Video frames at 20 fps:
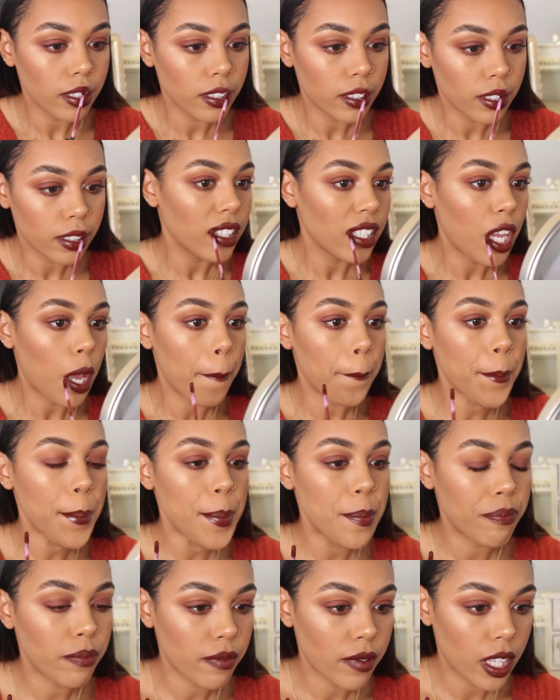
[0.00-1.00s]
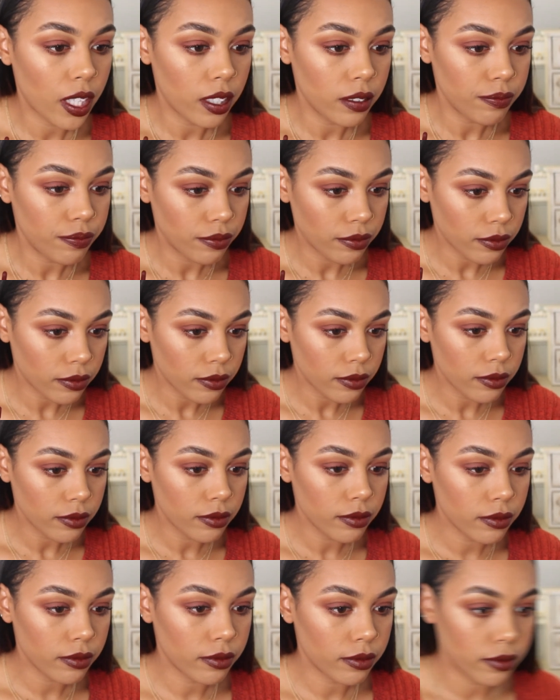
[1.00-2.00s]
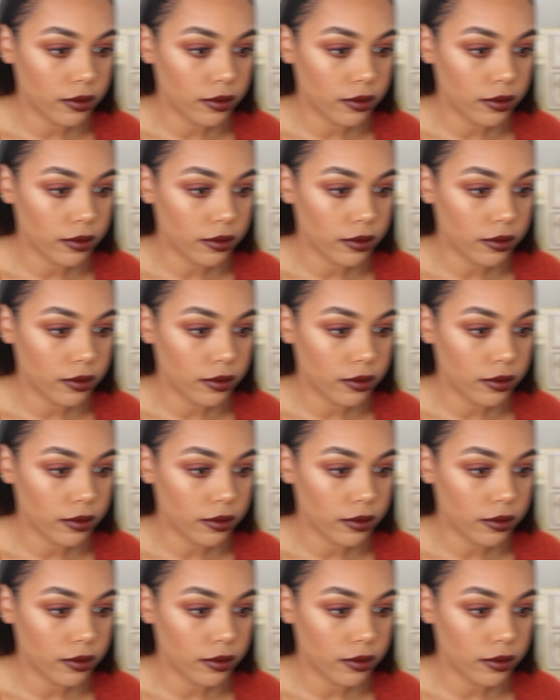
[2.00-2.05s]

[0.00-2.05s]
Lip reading: So that is going to be it for this